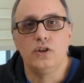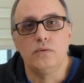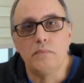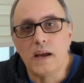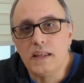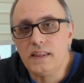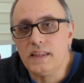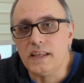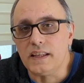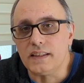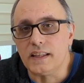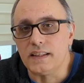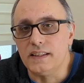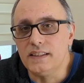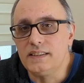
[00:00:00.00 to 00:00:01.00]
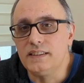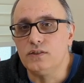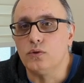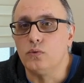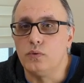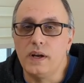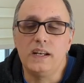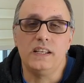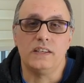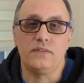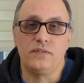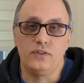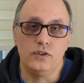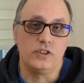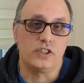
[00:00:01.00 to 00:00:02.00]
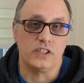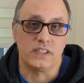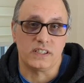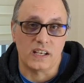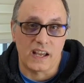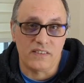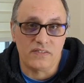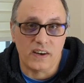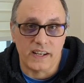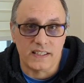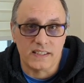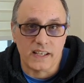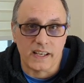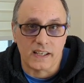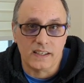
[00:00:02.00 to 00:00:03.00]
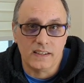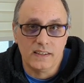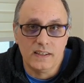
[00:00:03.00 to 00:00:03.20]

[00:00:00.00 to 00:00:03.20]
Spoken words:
You may think that this is already future sci-fi tech,